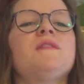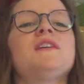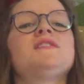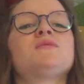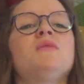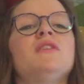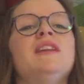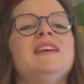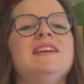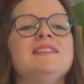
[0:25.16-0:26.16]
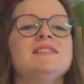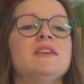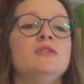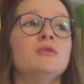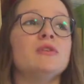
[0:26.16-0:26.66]
first one is
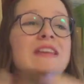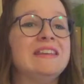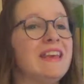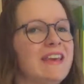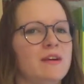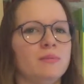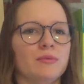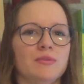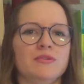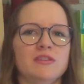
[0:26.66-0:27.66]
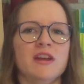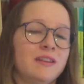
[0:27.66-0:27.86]
your year abroad.